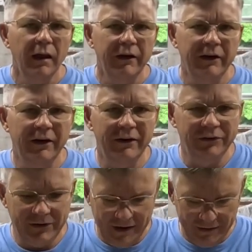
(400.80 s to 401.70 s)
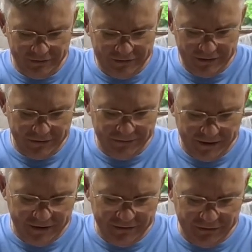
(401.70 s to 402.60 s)
You know, stainless steel
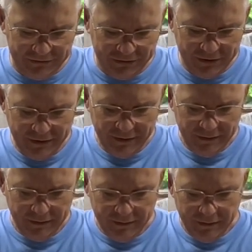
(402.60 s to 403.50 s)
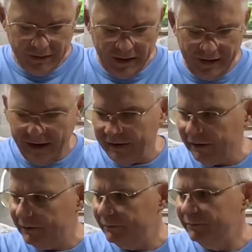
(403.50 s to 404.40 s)
fenders. I got
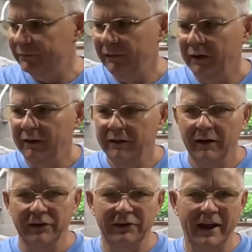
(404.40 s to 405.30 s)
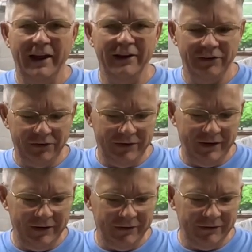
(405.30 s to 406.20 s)
a stainless
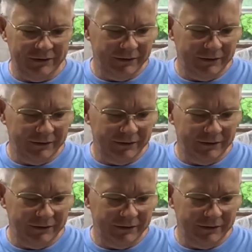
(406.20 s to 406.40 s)
steel